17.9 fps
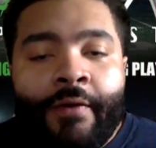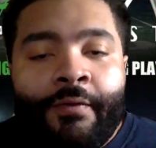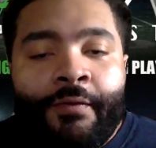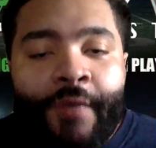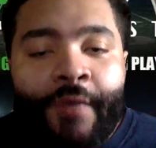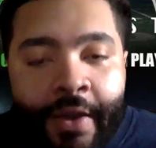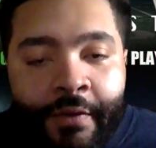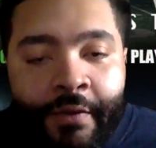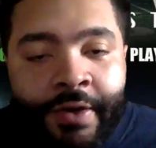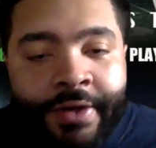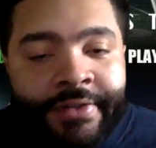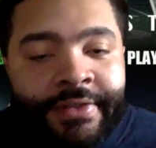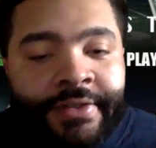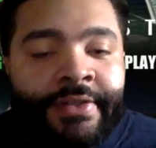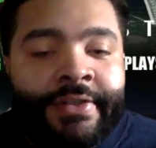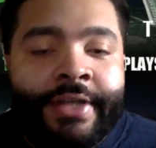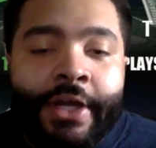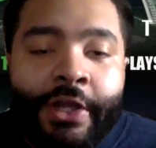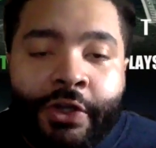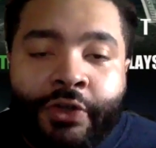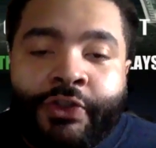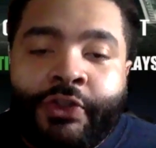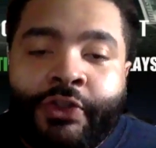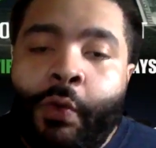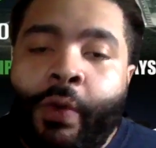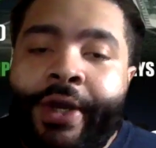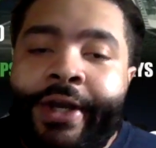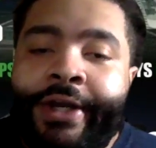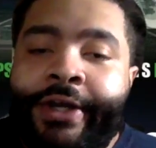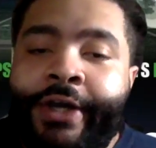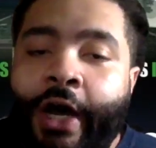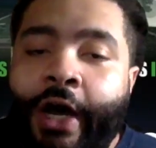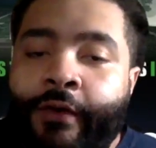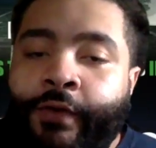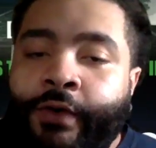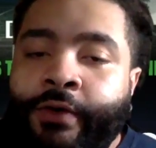Favorite Steelers to win and
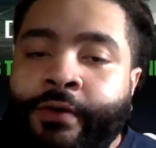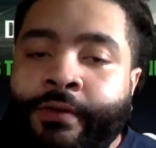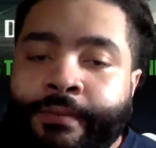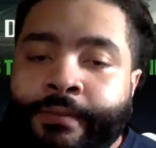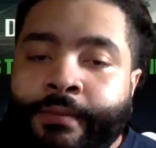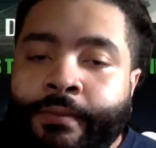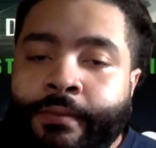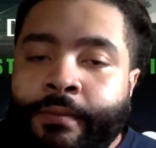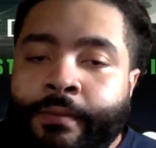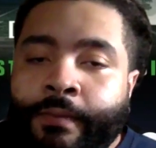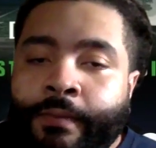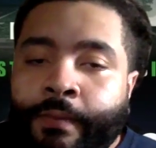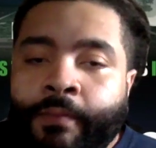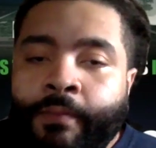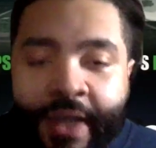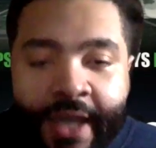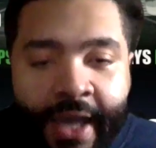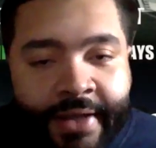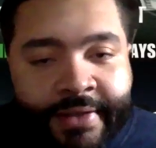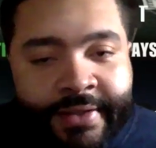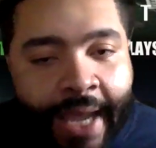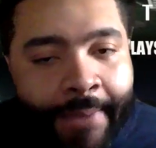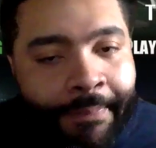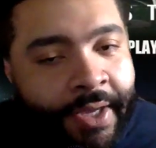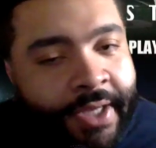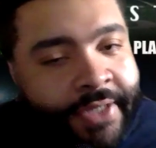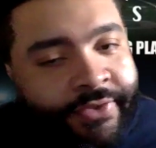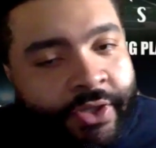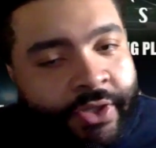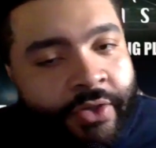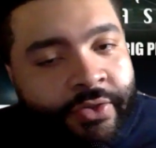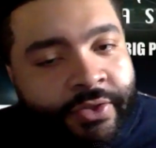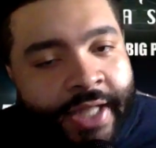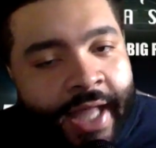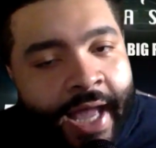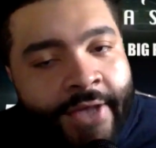cover. Yes, I picked
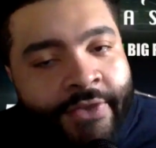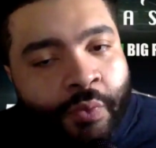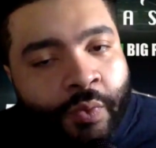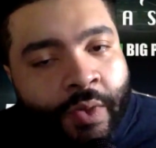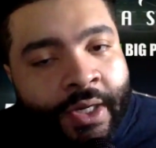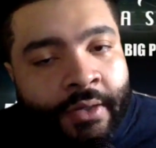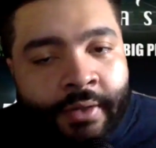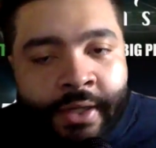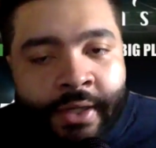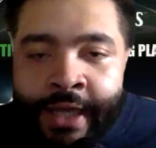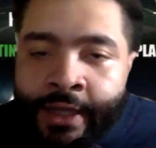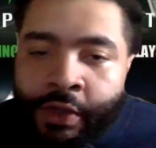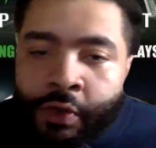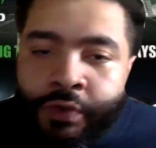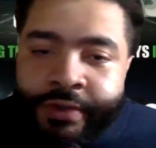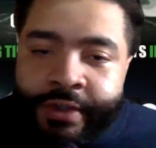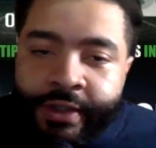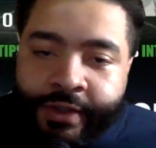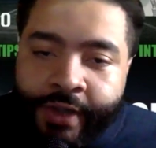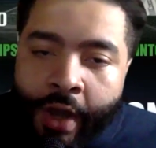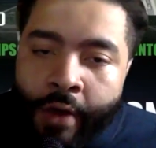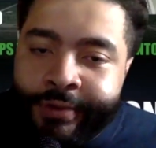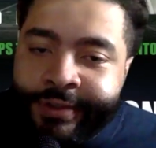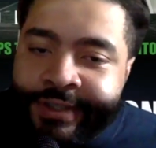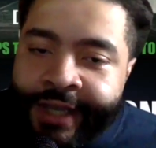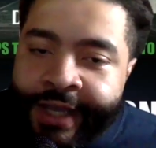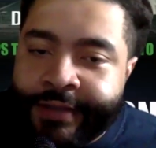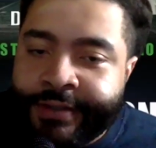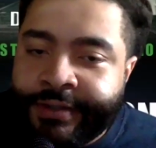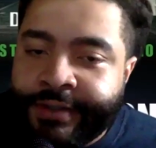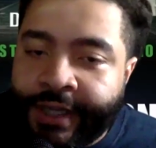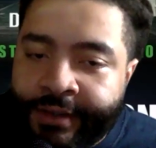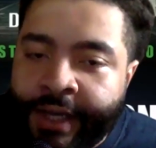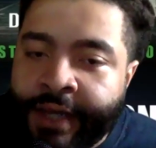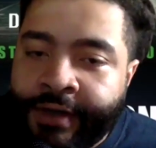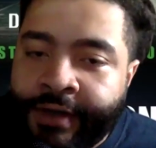Steelers last week. Did they lose to the Colts? Yes,
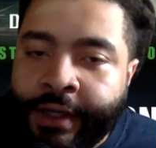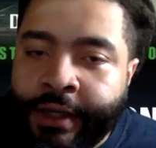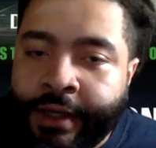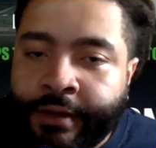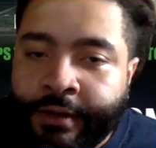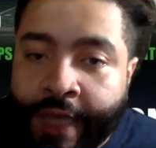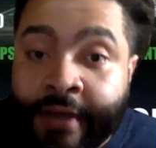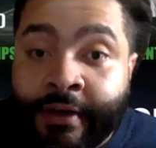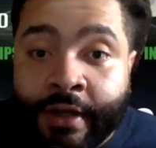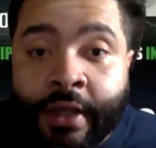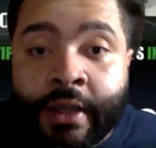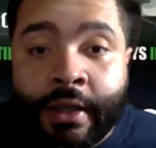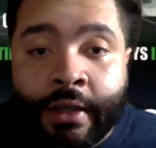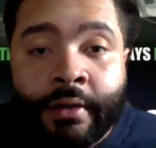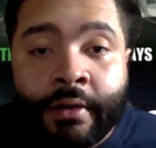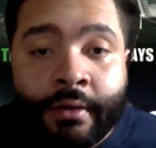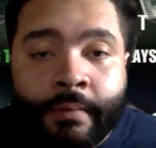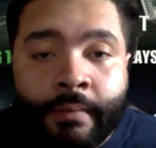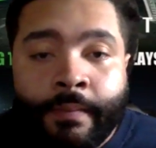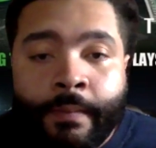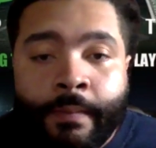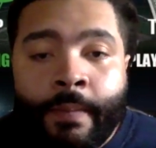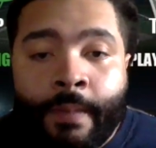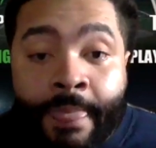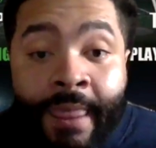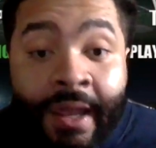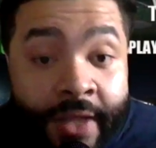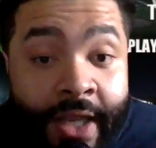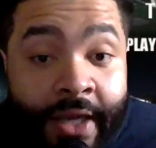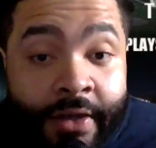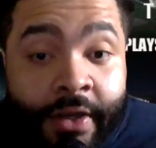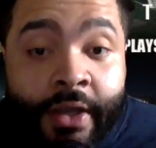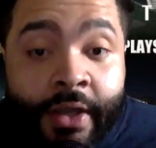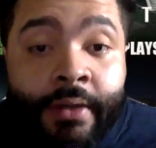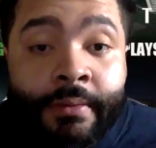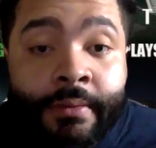they did. They did. They
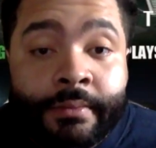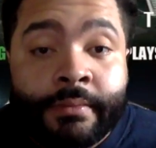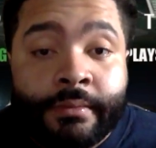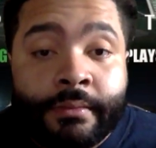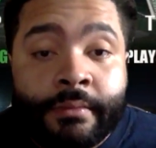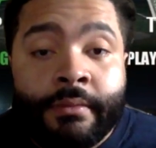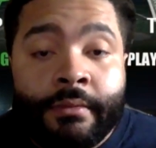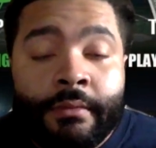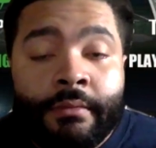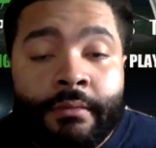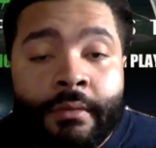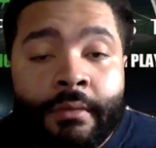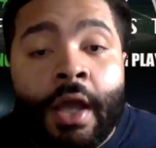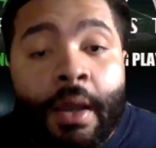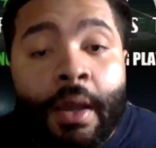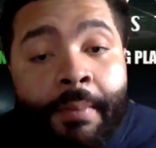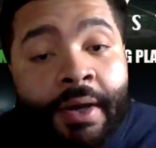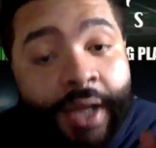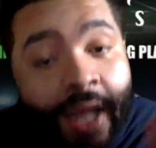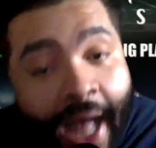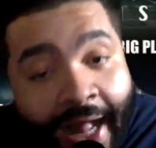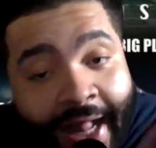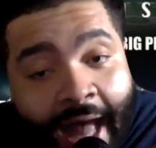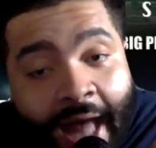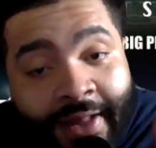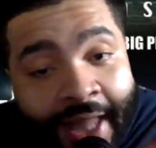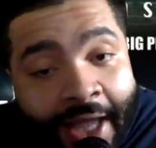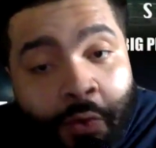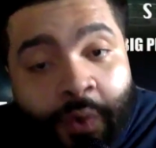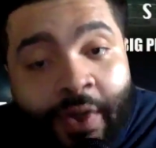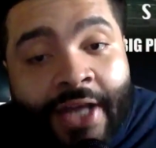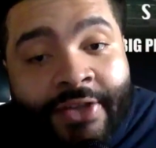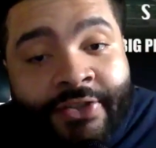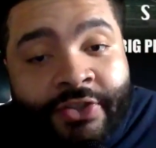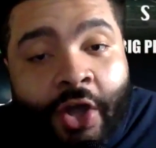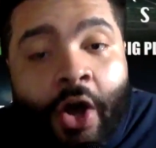did. But I like what
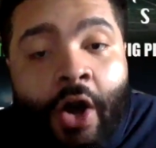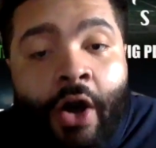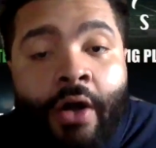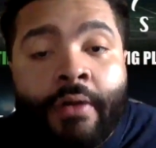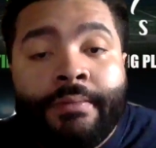I saw.